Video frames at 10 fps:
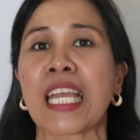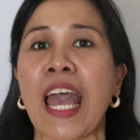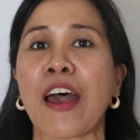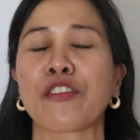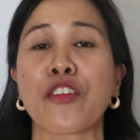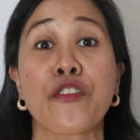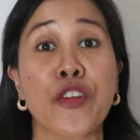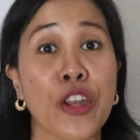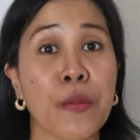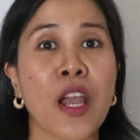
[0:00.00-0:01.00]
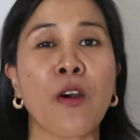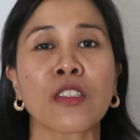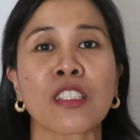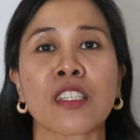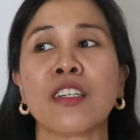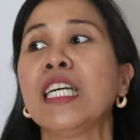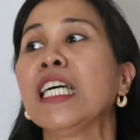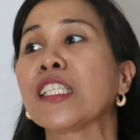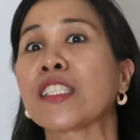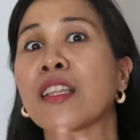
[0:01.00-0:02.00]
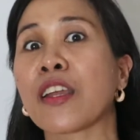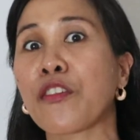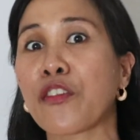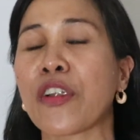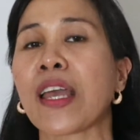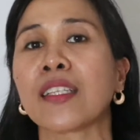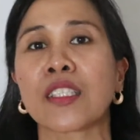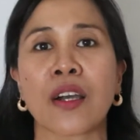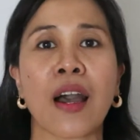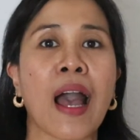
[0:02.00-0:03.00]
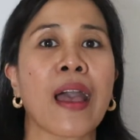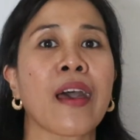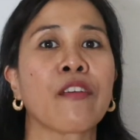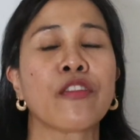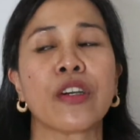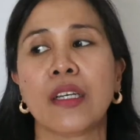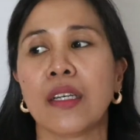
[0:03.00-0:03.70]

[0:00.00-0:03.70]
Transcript: they have referred me also to their friends. So I have